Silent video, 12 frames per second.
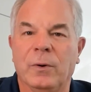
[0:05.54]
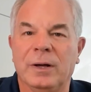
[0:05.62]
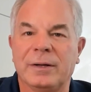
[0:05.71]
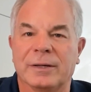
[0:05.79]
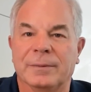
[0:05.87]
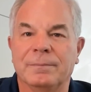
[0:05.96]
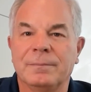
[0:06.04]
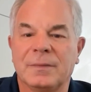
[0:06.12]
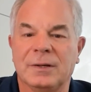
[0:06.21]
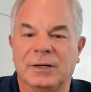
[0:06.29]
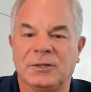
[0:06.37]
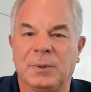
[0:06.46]
welcome
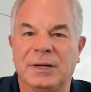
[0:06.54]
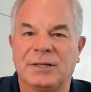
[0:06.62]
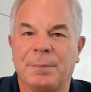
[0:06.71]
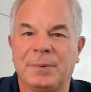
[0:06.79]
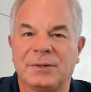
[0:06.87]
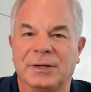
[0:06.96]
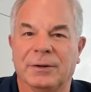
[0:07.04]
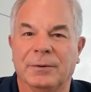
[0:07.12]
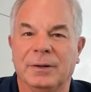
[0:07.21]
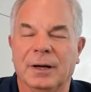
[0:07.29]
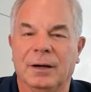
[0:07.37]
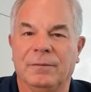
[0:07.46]
to this week's
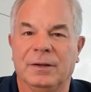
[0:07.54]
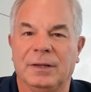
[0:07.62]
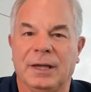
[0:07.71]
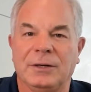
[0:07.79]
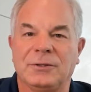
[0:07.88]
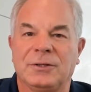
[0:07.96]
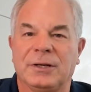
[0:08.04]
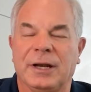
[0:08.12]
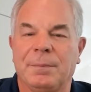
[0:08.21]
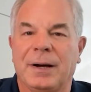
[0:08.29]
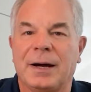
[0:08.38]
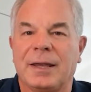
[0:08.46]
episode of the
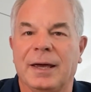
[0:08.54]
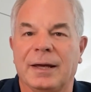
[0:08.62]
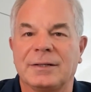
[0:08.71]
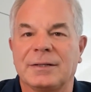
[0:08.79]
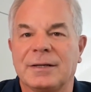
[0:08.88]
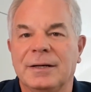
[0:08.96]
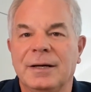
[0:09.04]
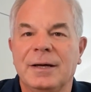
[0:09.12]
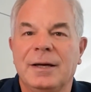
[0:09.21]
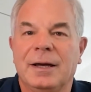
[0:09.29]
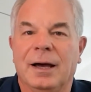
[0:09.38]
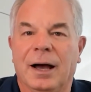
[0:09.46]
NatureCity podcast.
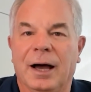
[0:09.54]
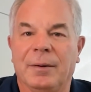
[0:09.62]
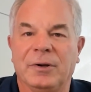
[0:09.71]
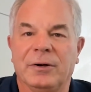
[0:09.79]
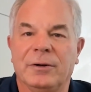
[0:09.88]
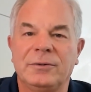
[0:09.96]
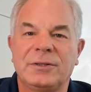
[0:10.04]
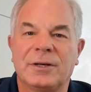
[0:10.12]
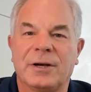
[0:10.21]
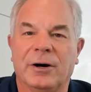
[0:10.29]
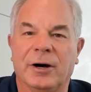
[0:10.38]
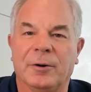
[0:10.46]
I'm your
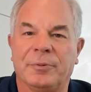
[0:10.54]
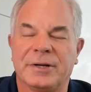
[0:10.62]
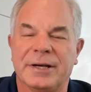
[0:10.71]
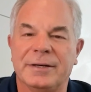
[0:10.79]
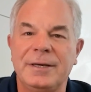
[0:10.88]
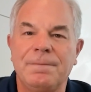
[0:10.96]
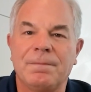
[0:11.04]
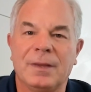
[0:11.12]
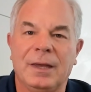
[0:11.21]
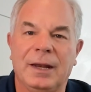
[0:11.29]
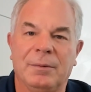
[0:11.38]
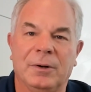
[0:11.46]
host, Carl Pradelli,
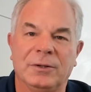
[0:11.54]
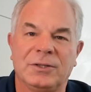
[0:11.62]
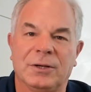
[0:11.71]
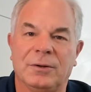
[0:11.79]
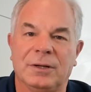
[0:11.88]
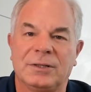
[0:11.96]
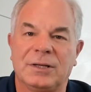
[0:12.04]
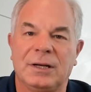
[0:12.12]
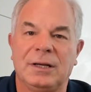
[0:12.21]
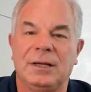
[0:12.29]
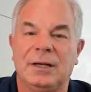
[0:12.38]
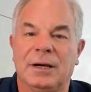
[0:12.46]
and I'm also the
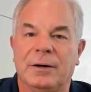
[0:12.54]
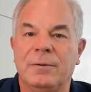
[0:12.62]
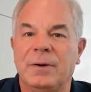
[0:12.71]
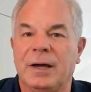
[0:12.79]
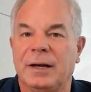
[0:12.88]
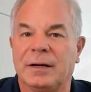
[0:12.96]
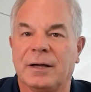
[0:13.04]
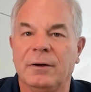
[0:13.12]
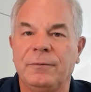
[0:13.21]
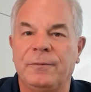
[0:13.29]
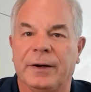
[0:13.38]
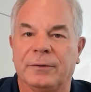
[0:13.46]
CEO and
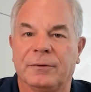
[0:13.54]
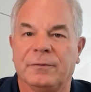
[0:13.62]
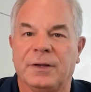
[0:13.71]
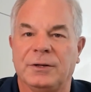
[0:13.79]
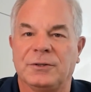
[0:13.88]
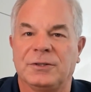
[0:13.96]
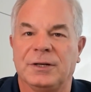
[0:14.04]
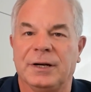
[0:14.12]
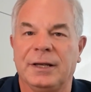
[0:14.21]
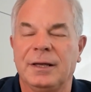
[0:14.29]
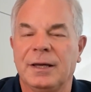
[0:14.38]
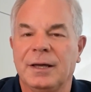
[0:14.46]
co-founder of
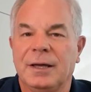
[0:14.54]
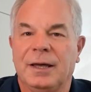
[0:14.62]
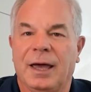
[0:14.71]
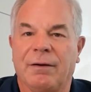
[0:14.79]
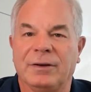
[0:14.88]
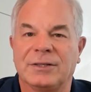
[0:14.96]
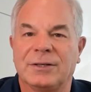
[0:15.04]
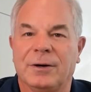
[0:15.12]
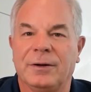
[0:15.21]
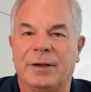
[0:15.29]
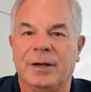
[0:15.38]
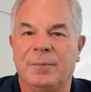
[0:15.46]
NatureCity, having
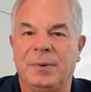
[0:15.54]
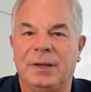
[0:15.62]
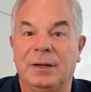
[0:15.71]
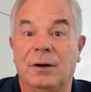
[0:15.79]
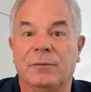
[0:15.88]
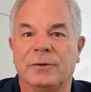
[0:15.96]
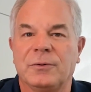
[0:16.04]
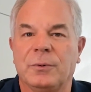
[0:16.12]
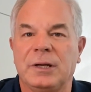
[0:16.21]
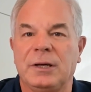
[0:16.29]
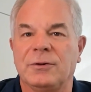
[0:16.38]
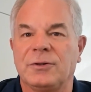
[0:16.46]
started the company over
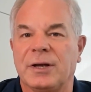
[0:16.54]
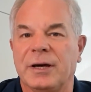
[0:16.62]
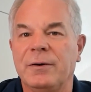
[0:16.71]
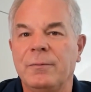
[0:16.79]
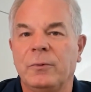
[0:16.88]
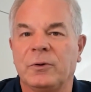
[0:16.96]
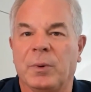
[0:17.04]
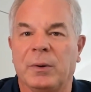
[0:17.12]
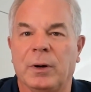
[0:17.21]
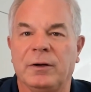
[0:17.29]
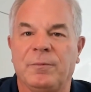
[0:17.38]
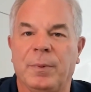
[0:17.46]
20 years ago with my
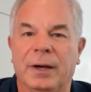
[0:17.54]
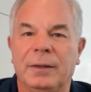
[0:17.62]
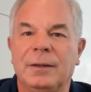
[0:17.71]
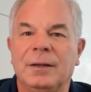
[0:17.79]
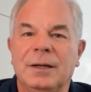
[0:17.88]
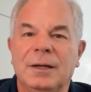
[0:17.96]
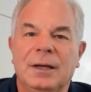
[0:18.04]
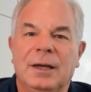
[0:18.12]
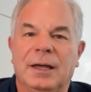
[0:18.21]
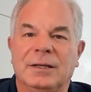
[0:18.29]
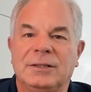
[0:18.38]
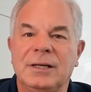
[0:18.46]
wife, Beth.
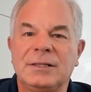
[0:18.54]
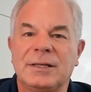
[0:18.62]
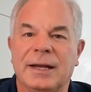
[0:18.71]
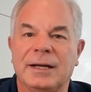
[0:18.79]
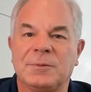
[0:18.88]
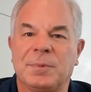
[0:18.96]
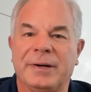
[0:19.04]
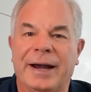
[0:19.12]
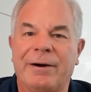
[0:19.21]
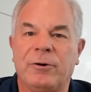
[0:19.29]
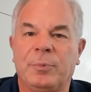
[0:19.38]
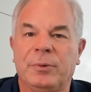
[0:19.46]
And since then, it's been
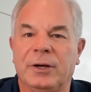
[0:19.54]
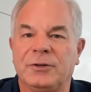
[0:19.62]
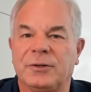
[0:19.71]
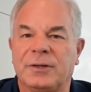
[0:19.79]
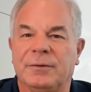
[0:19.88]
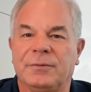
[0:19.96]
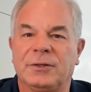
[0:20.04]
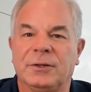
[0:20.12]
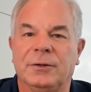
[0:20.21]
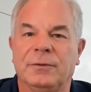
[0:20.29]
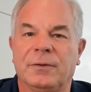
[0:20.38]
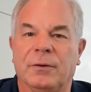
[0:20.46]
our pleasure to have
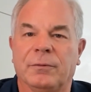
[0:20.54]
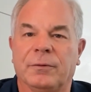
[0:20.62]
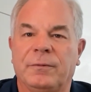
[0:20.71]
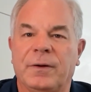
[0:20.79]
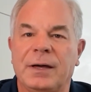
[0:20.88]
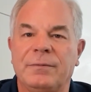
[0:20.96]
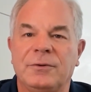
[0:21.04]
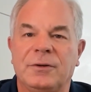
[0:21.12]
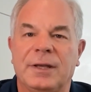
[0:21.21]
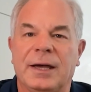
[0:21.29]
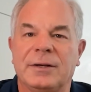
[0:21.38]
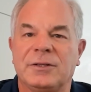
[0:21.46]
served over
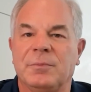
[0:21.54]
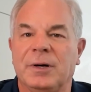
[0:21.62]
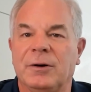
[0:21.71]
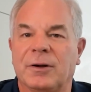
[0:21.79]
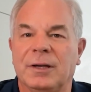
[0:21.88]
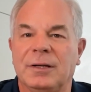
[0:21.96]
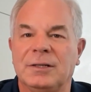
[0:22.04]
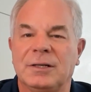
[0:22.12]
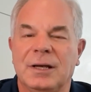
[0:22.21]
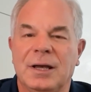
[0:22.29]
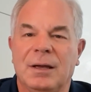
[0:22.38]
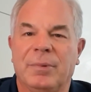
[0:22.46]
500,000 Americans
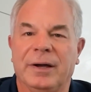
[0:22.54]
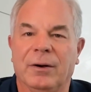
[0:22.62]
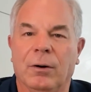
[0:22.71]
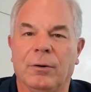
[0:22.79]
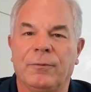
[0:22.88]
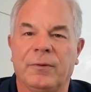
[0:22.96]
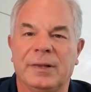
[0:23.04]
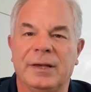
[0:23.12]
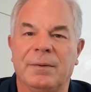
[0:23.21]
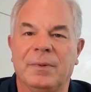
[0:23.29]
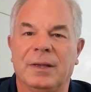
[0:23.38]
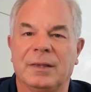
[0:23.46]
by offering
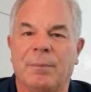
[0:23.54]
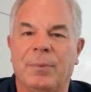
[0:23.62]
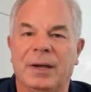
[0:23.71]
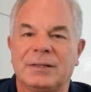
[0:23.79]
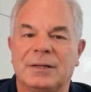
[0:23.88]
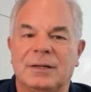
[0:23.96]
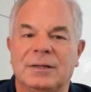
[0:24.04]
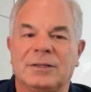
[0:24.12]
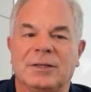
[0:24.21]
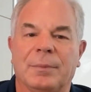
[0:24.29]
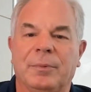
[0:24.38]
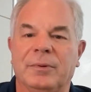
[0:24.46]
them the best
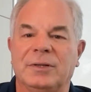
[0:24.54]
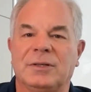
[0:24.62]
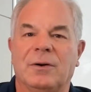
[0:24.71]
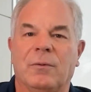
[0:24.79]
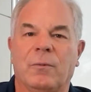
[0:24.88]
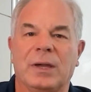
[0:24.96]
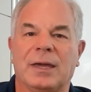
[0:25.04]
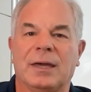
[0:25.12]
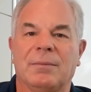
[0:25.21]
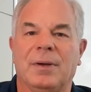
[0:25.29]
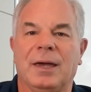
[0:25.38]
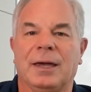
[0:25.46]
supplements we
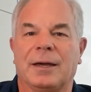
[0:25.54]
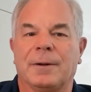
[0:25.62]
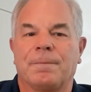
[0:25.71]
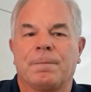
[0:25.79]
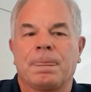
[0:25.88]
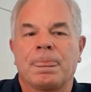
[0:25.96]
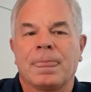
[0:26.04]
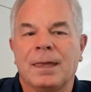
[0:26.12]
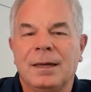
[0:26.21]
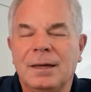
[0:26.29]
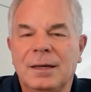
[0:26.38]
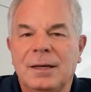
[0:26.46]
can make.
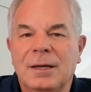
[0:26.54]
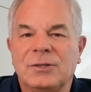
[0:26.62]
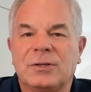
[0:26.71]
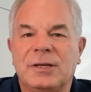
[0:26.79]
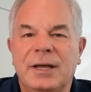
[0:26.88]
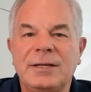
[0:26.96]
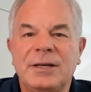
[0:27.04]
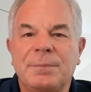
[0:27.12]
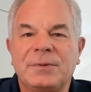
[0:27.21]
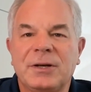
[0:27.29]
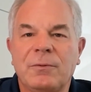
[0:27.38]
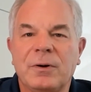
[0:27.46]
So today's
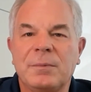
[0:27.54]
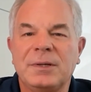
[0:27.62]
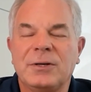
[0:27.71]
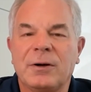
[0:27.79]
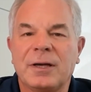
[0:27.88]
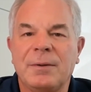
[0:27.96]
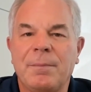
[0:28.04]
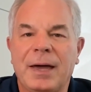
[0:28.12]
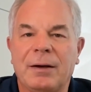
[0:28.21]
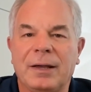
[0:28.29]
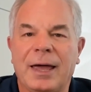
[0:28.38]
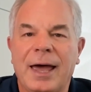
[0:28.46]
episode, we're going to be talking
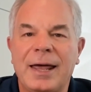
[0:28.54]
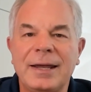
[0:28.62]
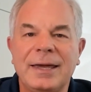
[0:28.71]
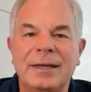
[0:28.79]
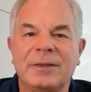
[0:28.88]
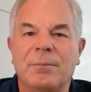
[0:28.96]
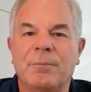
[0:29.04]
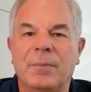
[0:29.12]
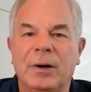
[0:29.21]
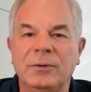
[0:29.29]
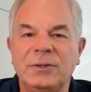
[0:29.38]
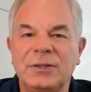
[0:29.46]
about how to get the
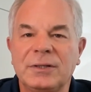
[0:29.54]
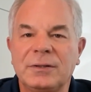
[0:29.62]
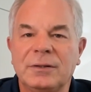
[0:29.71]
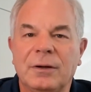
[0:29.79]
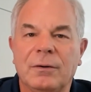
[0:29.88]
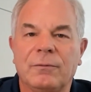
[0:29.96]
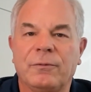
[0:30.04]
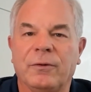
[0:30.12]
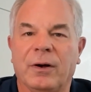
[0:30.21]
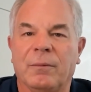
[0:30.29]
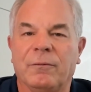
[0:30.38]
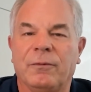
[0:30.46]
most
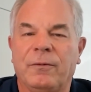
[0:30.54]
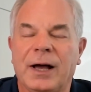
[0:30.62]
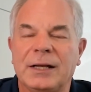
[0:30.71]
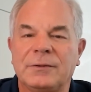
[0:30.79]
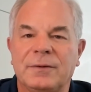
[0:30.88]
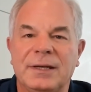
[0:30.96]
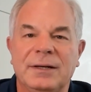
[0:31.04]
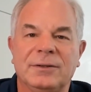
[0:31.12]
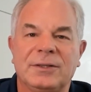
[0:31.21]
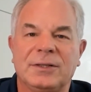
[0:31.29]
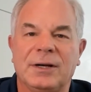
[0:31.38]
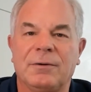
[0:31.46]
from
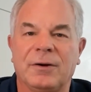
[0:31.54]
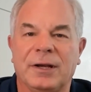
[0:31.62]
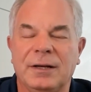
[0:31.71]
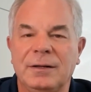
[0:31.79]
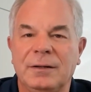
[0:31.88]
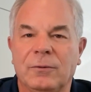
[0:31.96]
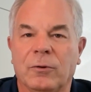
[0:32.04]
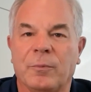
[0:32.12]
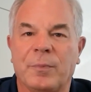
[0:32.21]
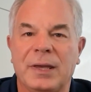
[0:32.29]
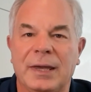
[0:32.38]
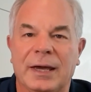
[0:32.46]
phosphatidylserine, or
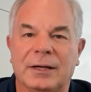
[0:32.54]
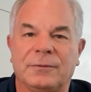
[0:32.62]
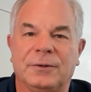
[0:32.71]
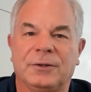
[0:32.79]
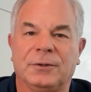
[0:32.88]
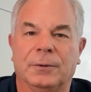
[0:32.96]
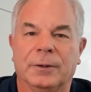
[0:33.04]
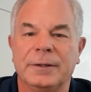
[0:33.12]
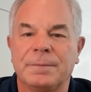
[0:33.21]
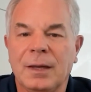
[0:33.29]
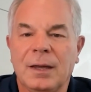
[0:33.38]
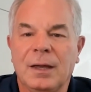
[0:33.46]
PS for short,